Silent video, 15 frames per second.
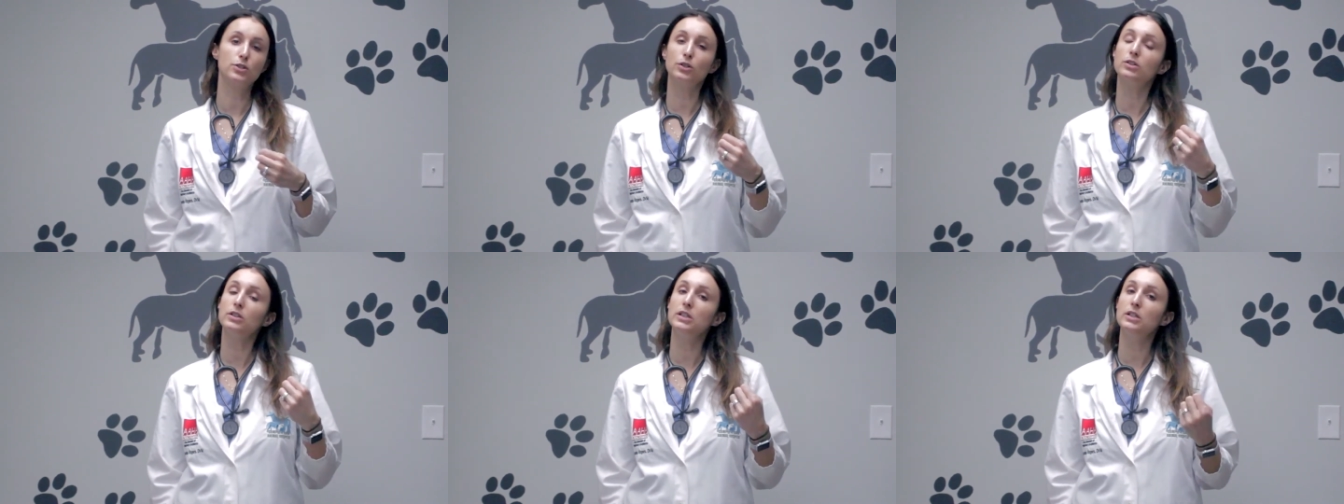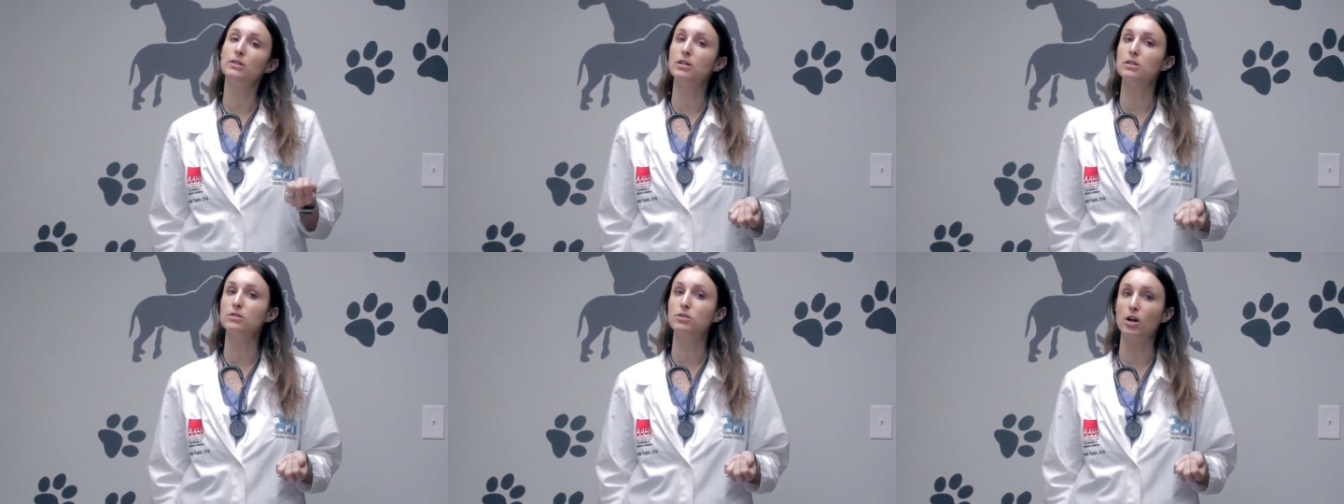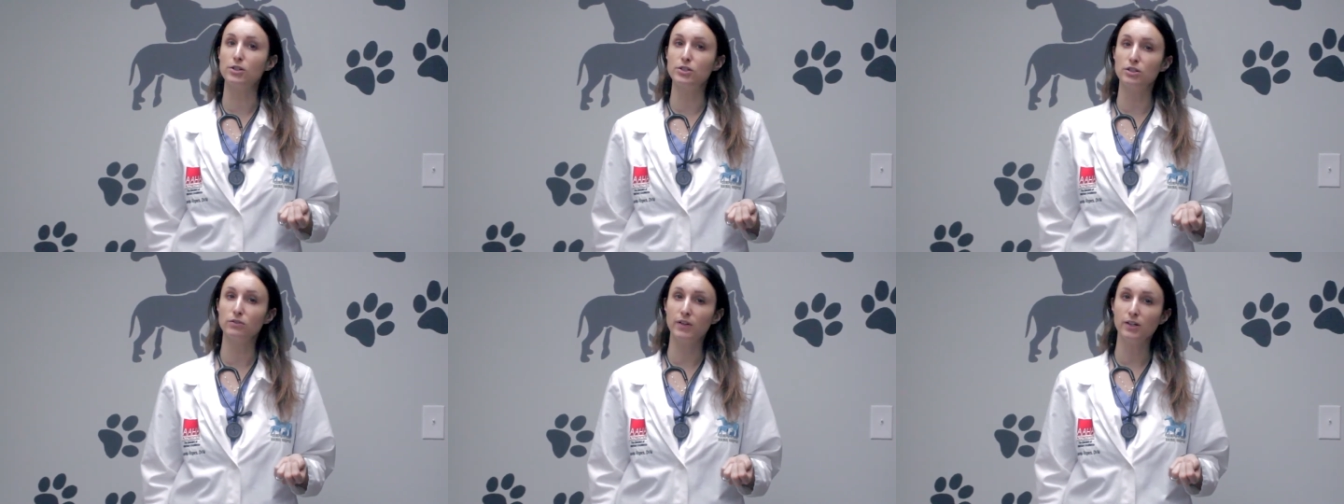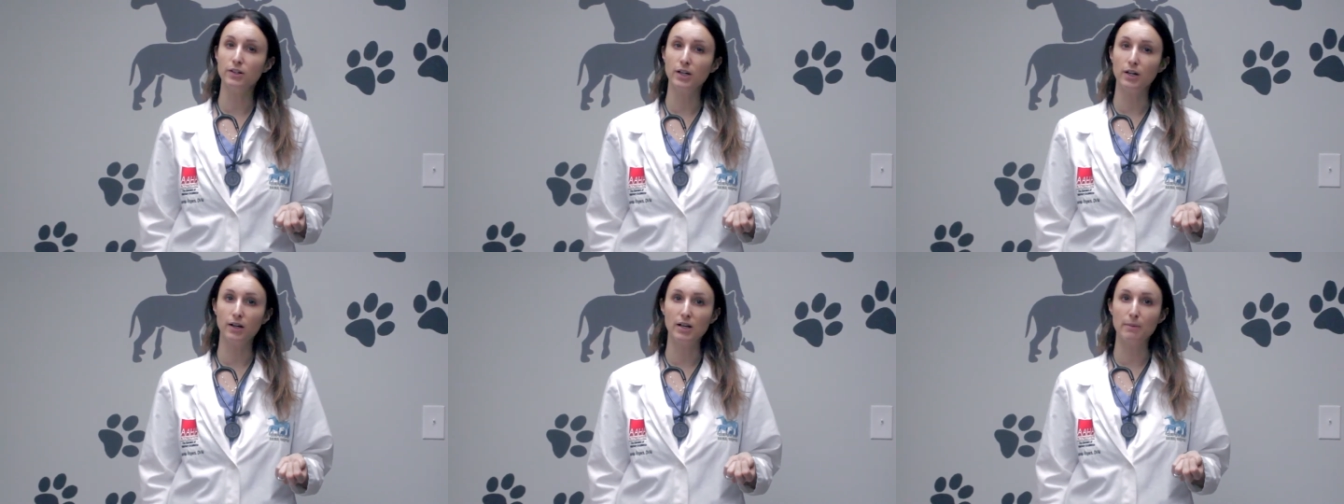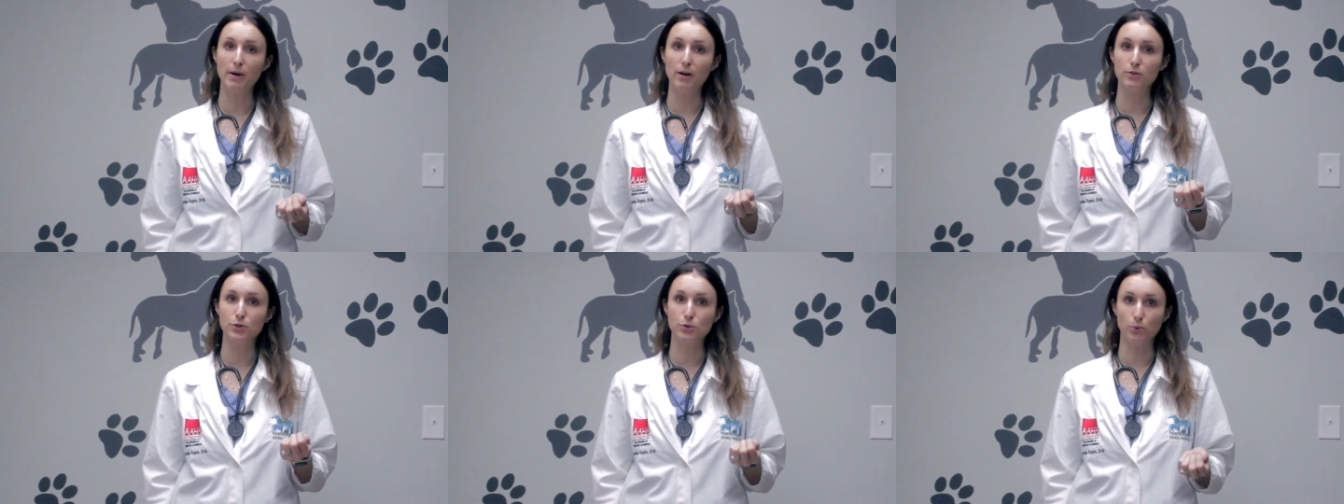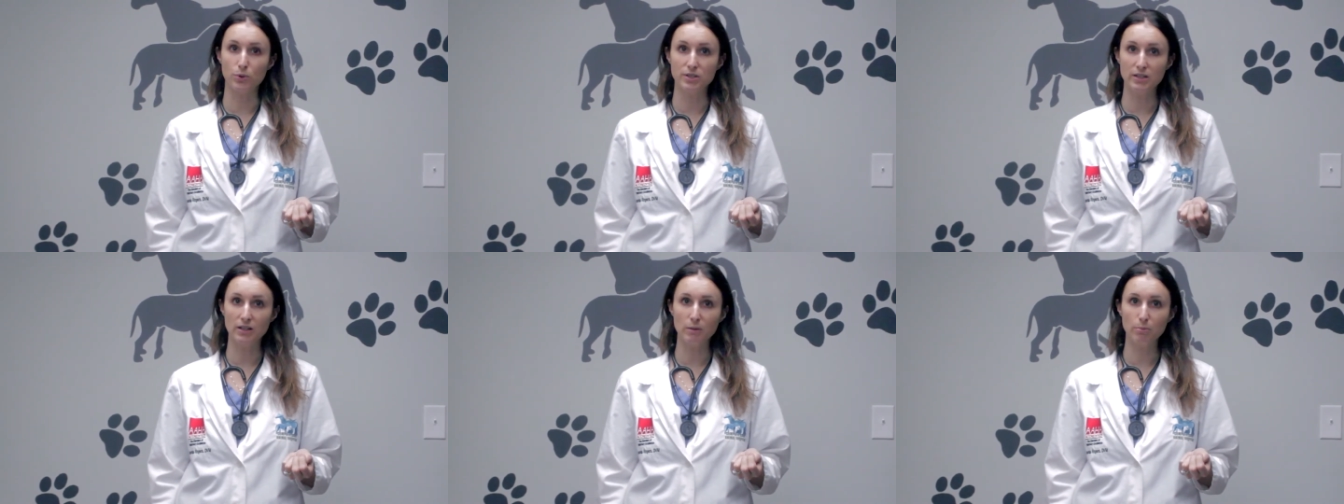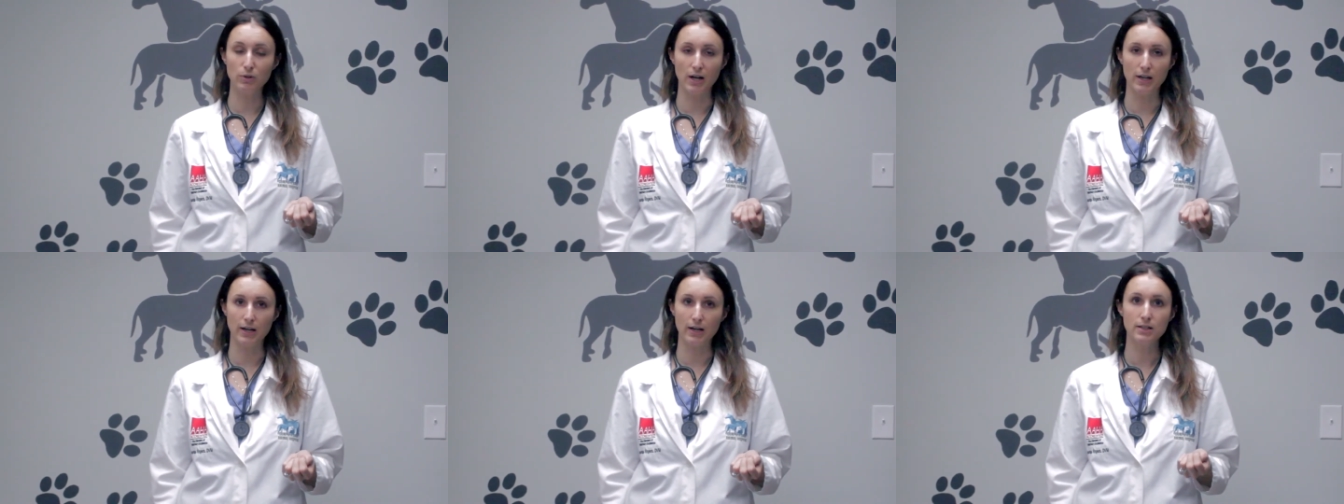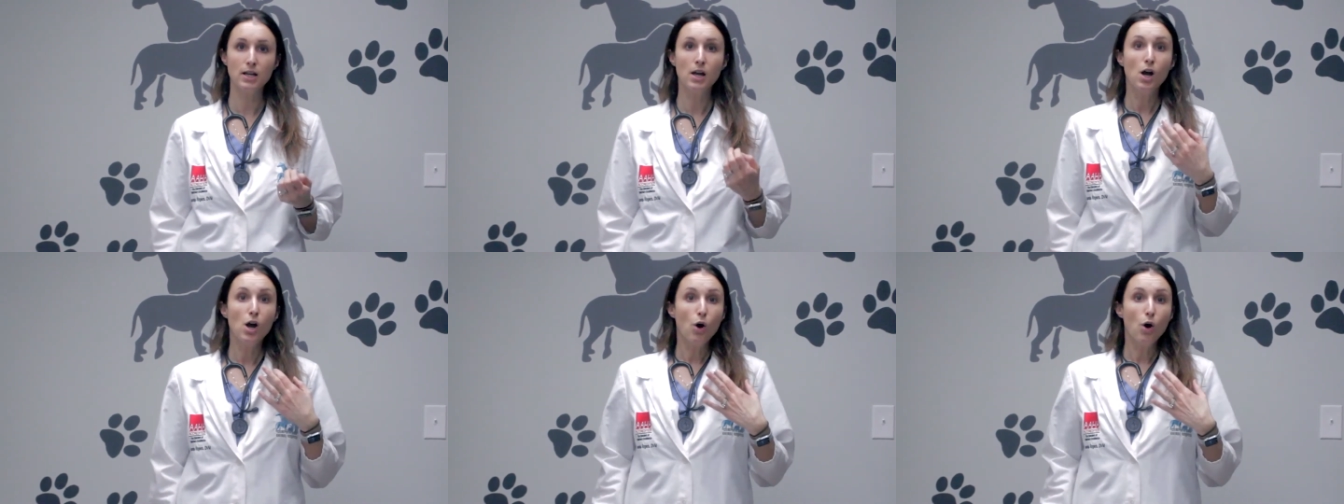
Certainly you can talk to your veterinarian about sourcing a product.